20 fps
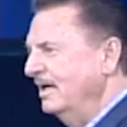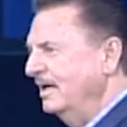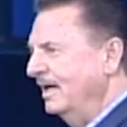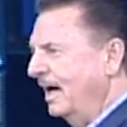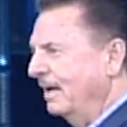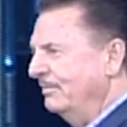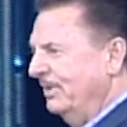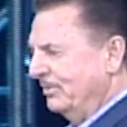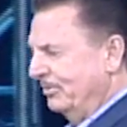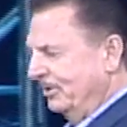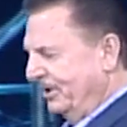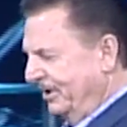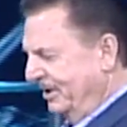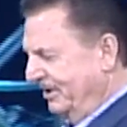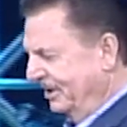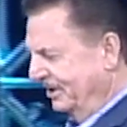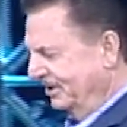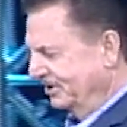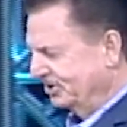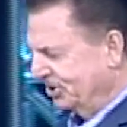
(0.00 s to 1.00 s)
I remember here
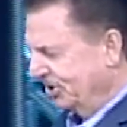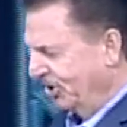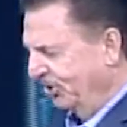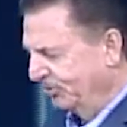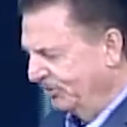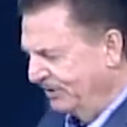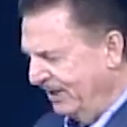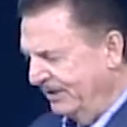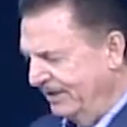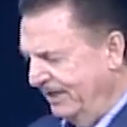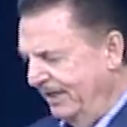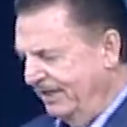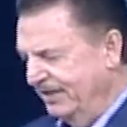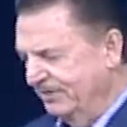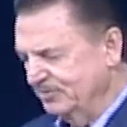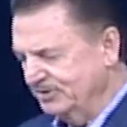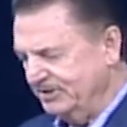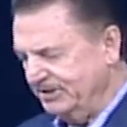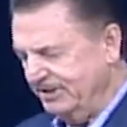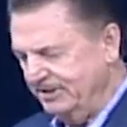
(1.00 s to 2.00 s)
years ago, Dad
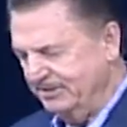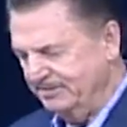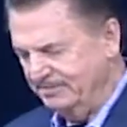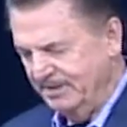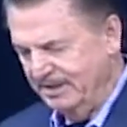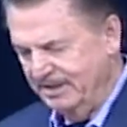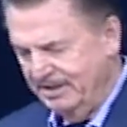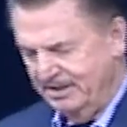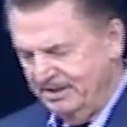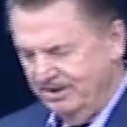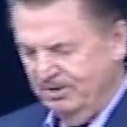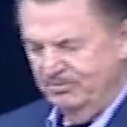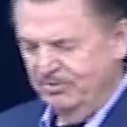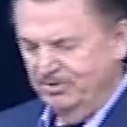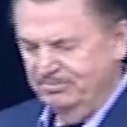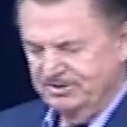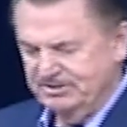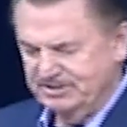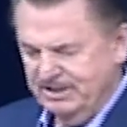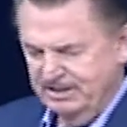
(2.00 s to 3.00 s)
Hagin was here, and you
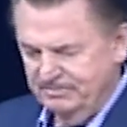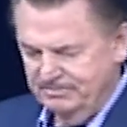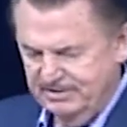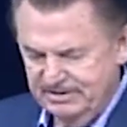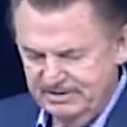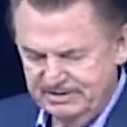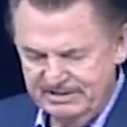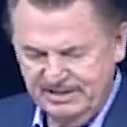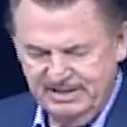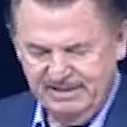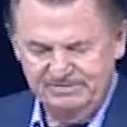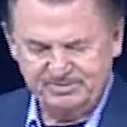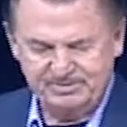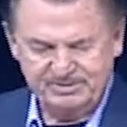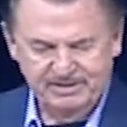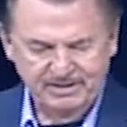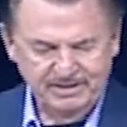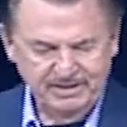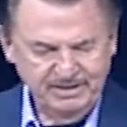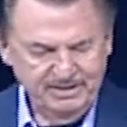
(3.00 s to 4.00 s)
heard me say it many
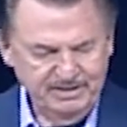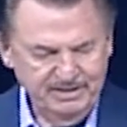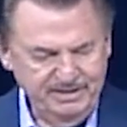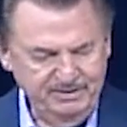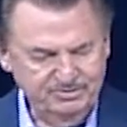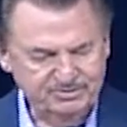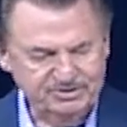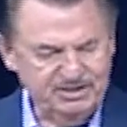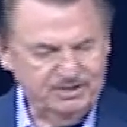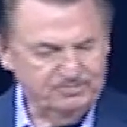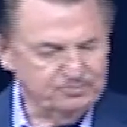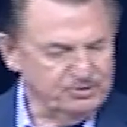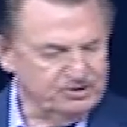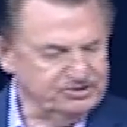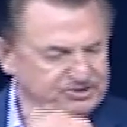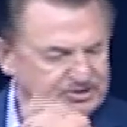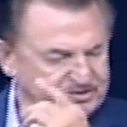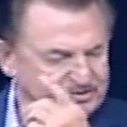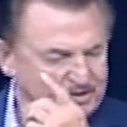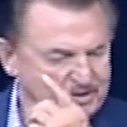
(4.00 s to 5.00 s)
times. He was here
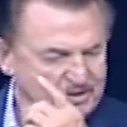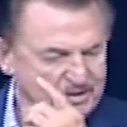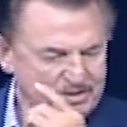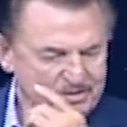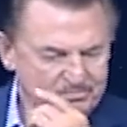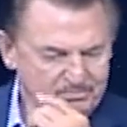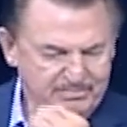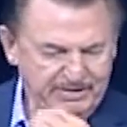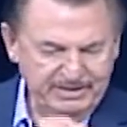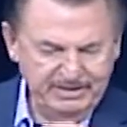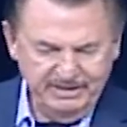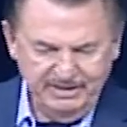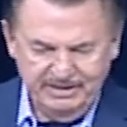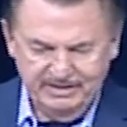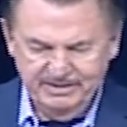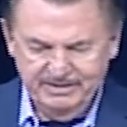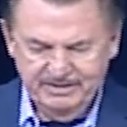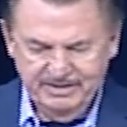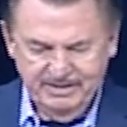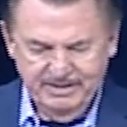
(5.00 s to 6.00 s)
preaching a meeting,
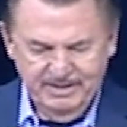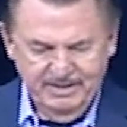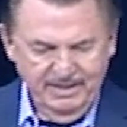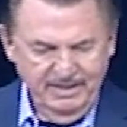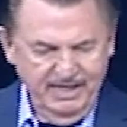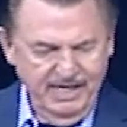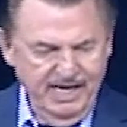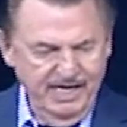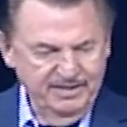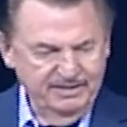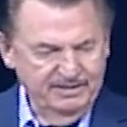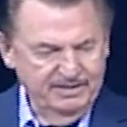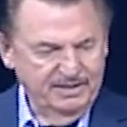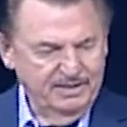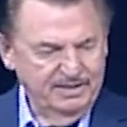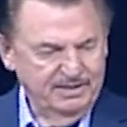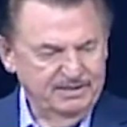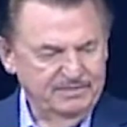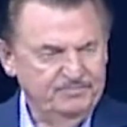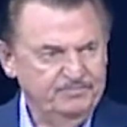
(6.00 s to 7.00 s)
and and
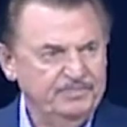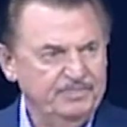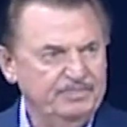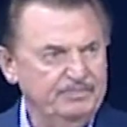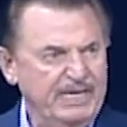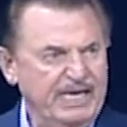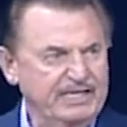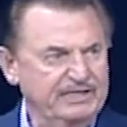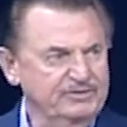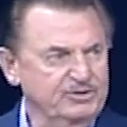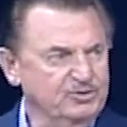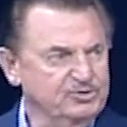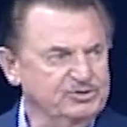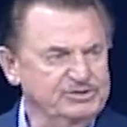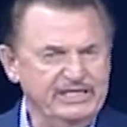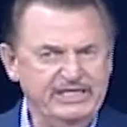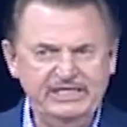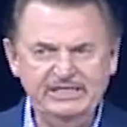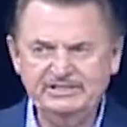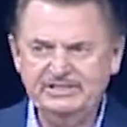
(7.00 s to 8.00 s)
uh, back in those
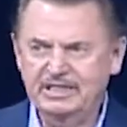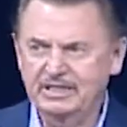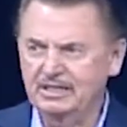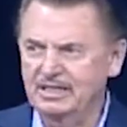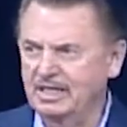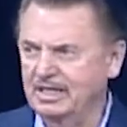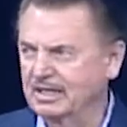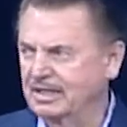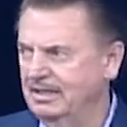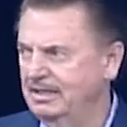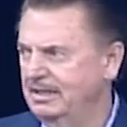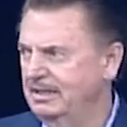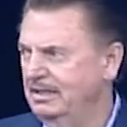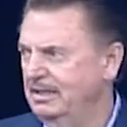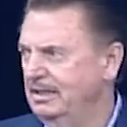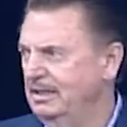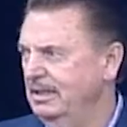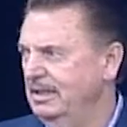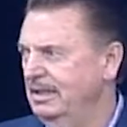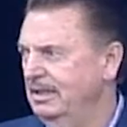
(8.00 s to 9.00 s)
days, he had a lot of
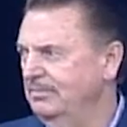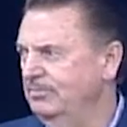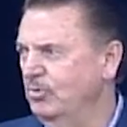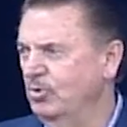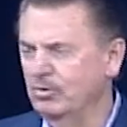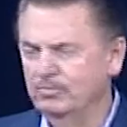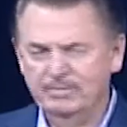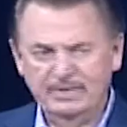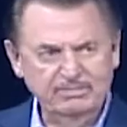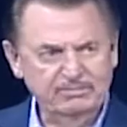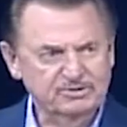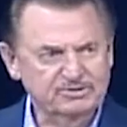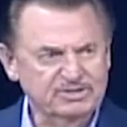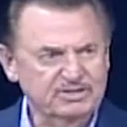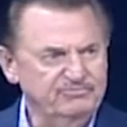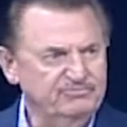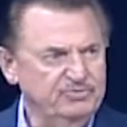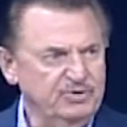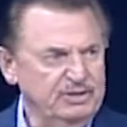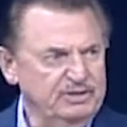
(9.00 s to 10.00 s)
board members,
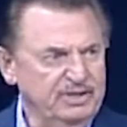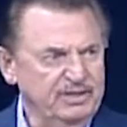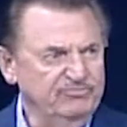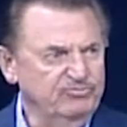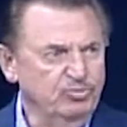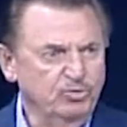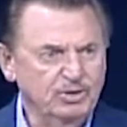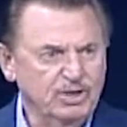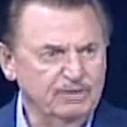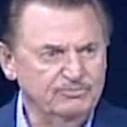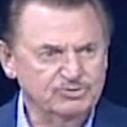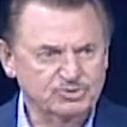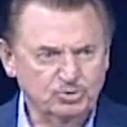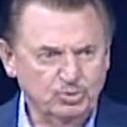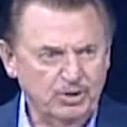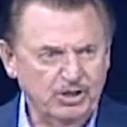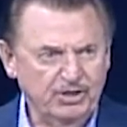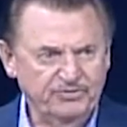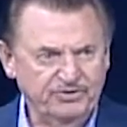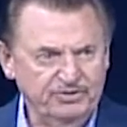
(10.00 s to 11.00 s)
every, and every one of them was
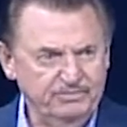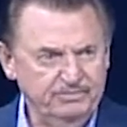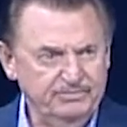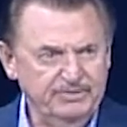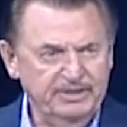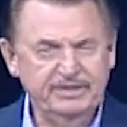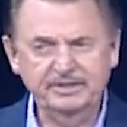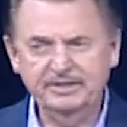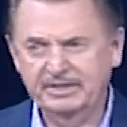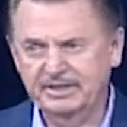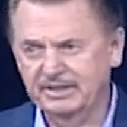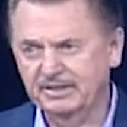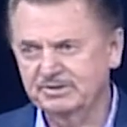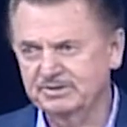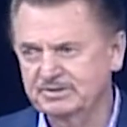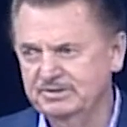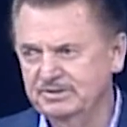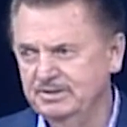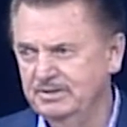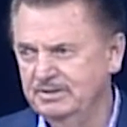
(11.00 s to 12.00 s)
wealthy,
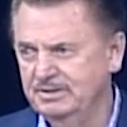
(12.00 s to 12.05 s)
millionaires,